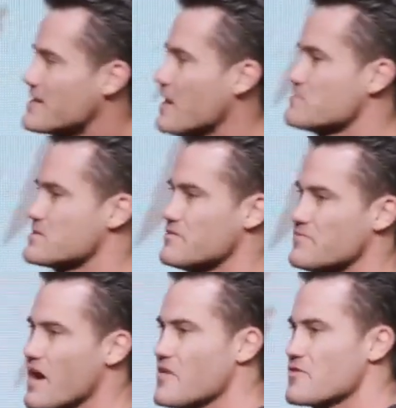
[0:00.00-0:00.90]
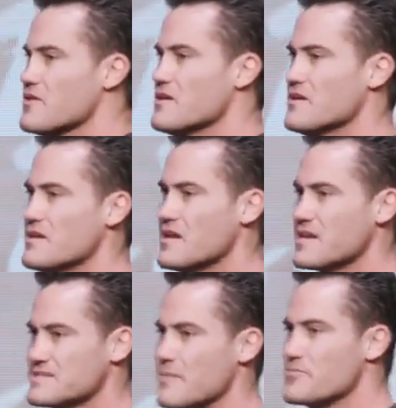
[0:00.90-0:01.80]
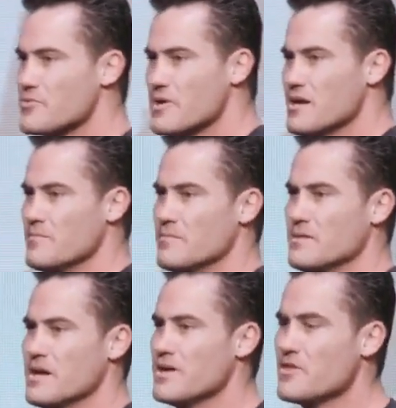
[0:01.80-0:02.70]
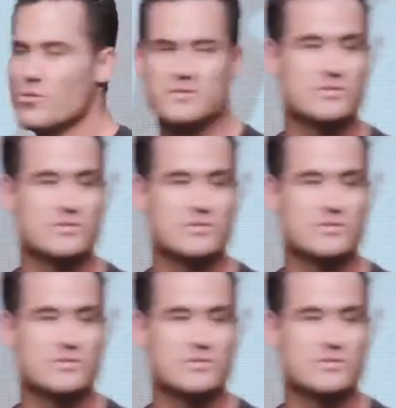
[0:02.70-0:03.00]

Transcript: comes to the Father except through Him. In other words,